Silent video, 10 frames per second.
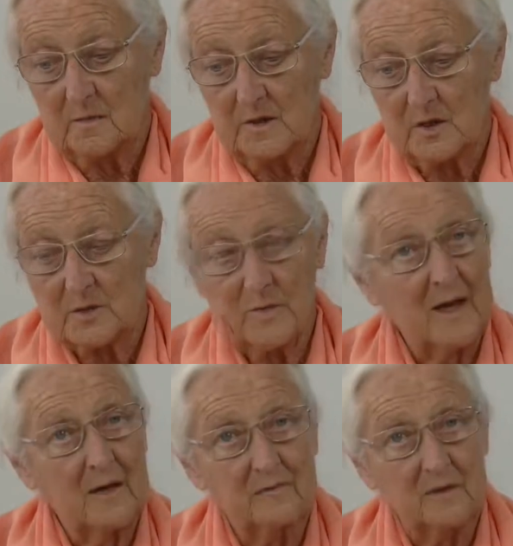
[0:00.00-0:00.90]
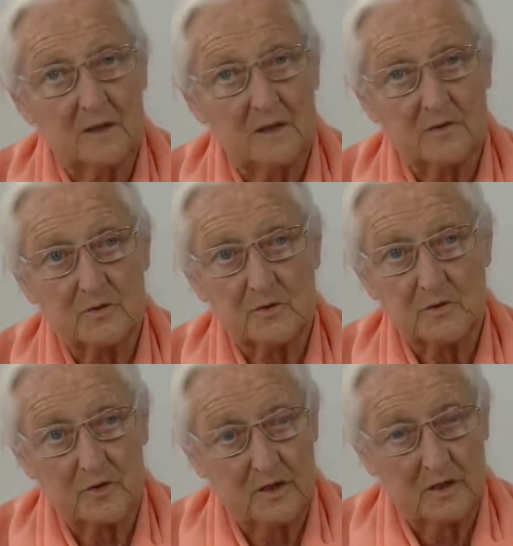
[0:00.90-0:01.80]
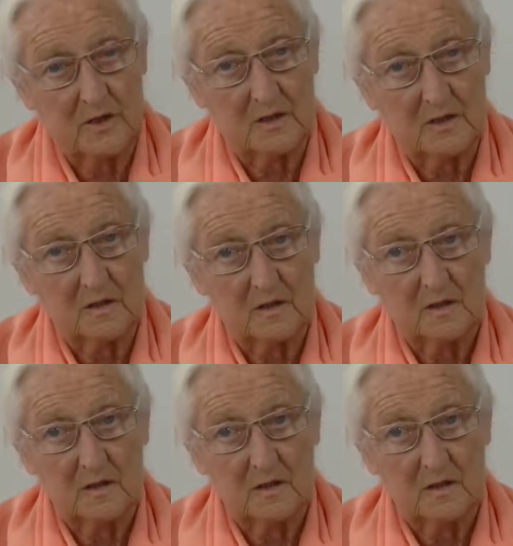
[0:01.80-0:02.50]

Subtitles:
because we haven't learned to think